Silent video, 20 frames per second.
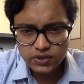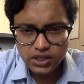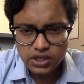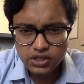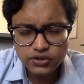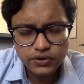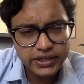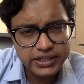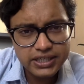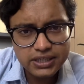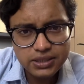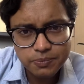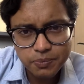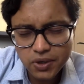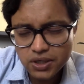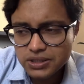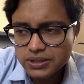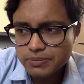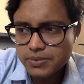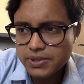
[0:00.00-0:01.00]
So it is
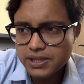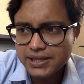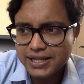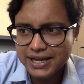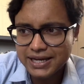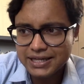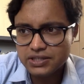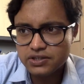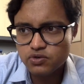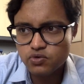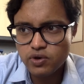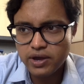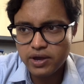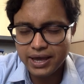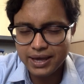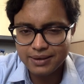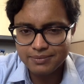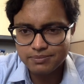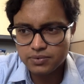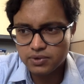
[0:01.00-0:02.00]
possible that you
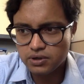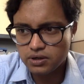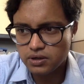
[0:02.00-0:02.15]
have